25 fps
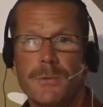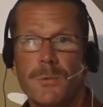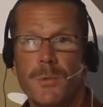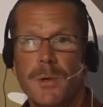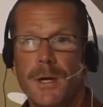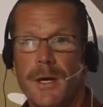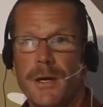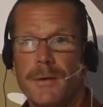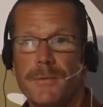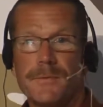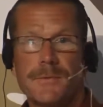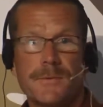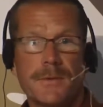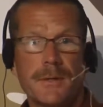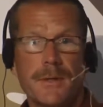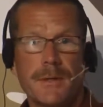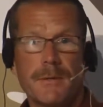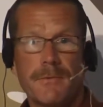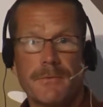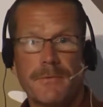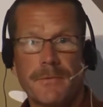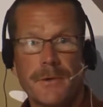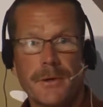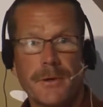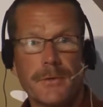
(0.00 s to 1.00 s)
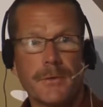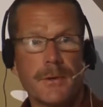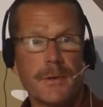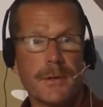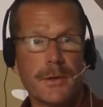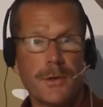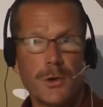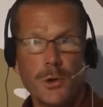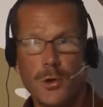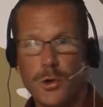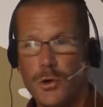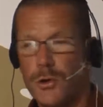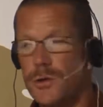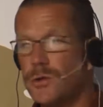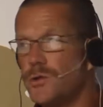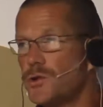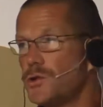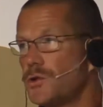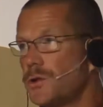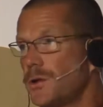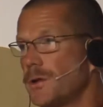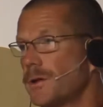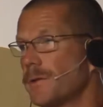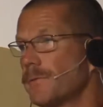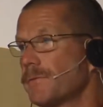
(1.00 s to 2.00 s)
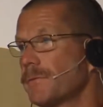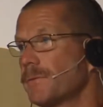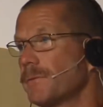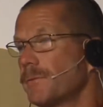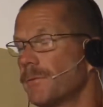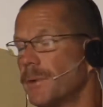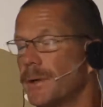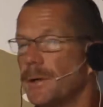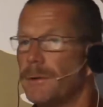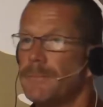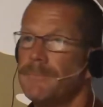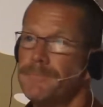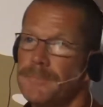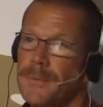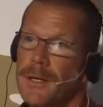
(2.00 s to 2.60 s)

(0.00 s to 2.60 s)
We have seen a fairly good shift, well,